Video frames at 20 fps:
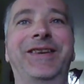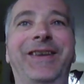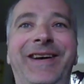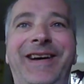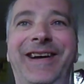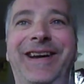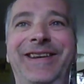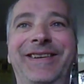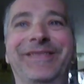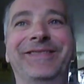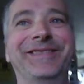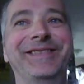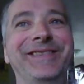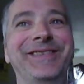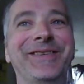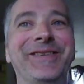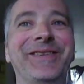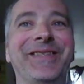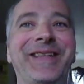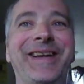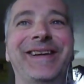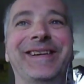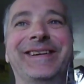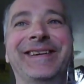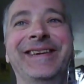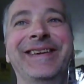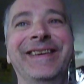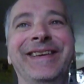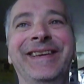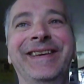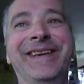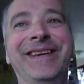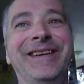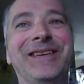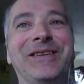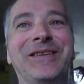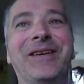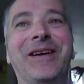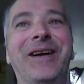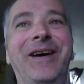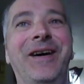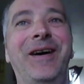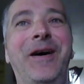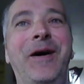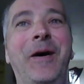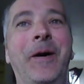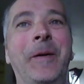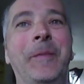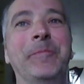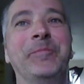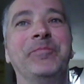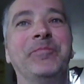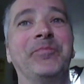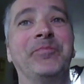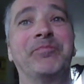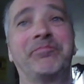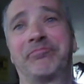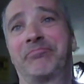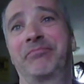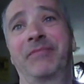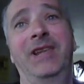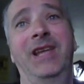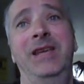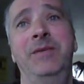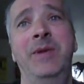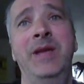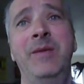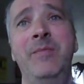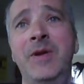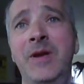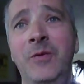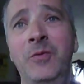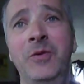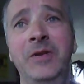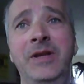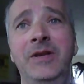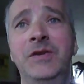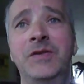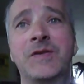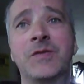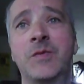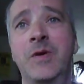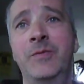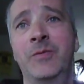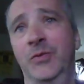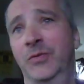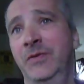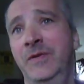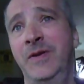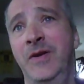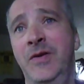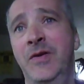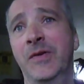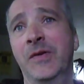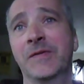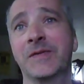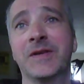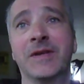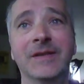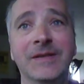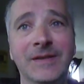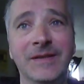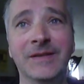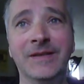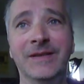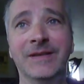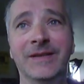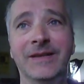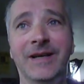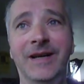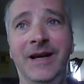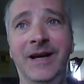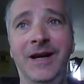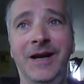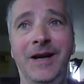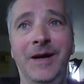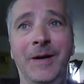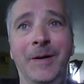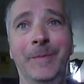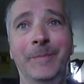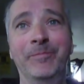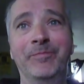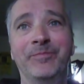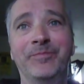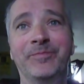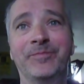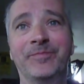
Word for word: I don't know. Like, um, he may have been a really good swimmer. Who knows? Um,